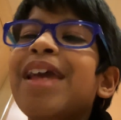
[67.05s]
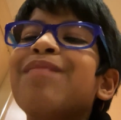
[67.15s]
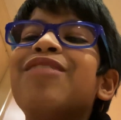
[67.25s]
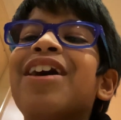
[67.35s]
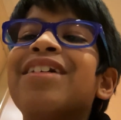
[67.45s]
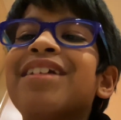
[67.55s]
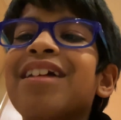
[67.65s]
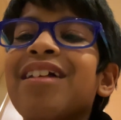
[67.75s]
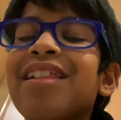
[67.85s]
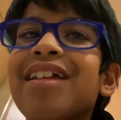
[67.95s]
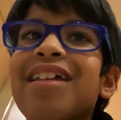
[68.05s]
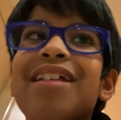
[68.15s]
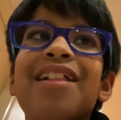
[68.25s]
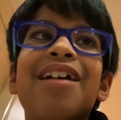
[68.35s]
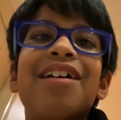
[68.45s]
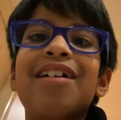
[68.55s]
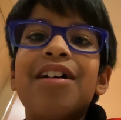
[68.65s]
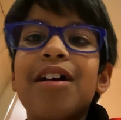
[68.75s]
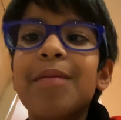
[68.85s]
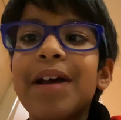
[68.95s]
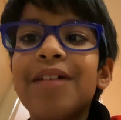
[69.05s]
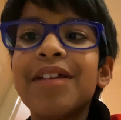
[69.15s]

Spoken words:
have talked a little about